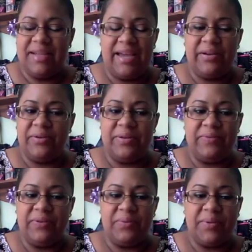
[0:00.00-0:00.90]
I don't
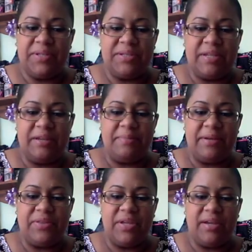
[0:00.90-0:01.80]
even know what to say
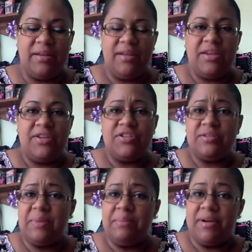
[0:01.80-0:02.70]
about that.
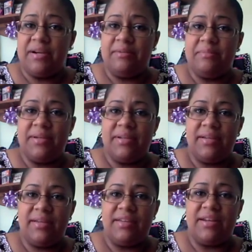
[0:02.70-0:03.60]
She's my mom,
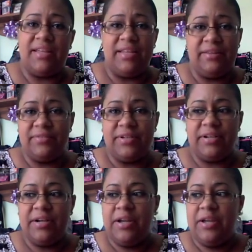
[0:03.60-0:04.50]
and I love her,
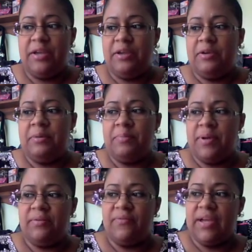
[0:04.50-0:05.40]

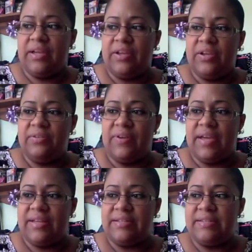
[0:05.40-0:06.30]
but if I could have
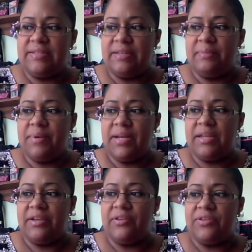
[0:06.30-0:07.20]
had somebody
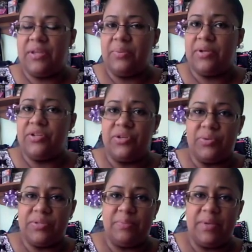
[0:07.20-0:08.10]
else, I would have
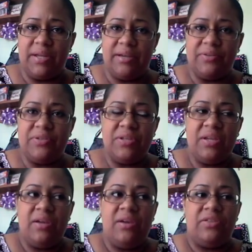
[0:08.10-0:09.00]
chose somebody else.
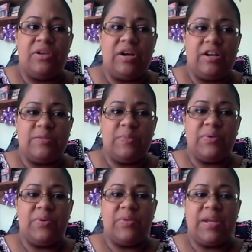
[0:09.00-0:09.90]
The
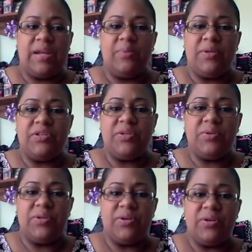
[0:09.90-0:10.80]
hospital that I went to,
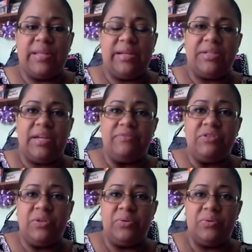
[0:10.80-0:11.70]
you're allowed to have
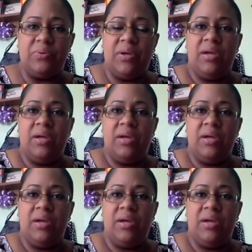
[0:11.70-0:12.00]
2